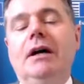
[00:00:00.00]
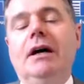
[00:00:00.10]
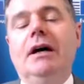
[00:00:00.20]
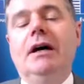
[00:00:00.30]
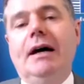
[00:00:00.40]

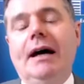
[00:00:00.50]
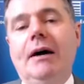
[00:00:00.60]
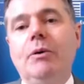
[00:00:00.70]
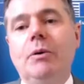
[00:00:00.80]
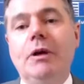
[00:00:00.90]
how
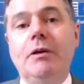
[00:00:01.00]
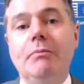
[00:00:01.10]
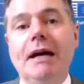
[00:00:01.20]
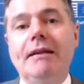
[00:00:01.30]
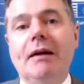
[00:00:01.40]
we can
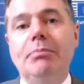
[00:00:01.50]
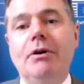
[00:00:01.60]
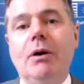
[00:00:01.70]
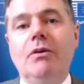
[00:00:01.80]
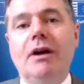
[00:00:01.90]
make that
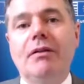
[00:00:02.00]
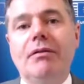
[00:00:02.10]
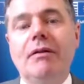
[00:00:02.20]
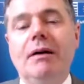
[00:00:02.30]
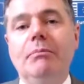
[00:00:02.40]

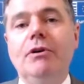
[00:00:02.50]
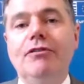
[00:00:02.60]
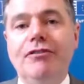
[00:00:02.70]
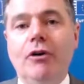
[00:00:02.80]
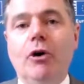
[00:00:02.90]
progress
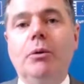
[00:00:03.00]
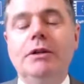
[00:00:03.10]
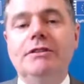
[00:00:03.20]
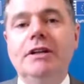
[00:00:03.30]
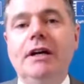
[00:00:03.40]
move
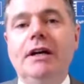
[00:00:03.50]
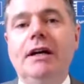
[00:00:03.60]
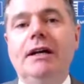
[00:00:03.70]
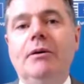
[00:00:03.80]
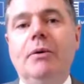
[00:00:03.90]
forward
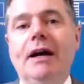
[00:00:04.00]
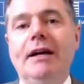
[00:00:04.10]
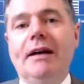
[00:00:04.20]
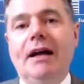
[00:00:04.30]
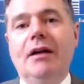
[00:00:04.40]
in a way
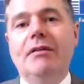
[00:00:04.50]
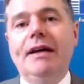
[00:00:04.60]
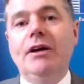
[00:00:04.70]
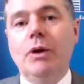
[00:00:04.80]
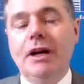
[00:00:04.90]
that has
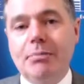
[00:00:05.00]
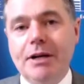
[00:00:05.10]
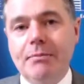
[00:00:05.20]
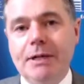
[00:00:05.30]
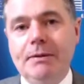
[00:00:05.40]

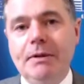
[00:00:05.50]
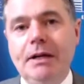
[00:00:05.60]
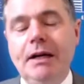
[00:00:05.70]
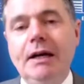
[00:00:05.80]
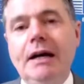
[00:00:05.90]
equilibrium
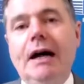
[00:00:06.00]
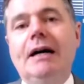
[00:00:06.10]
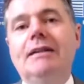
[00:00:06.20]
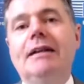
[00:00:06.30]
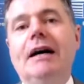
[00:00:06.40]

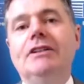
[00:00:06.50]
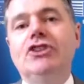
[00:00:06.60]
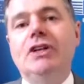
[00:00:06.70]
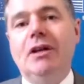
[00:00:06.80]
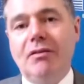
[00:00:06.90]
and that
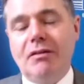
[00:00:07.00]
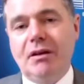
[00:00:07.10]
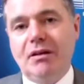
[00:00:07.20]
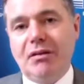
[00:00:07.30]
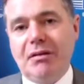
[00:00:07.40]
achieves
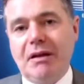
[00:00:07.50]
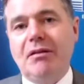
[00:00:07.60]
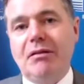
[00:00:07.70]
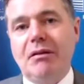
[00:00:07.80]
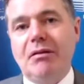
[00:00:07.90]

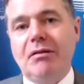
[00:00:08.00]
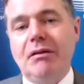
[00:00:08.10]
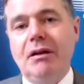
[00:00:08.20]
consensus.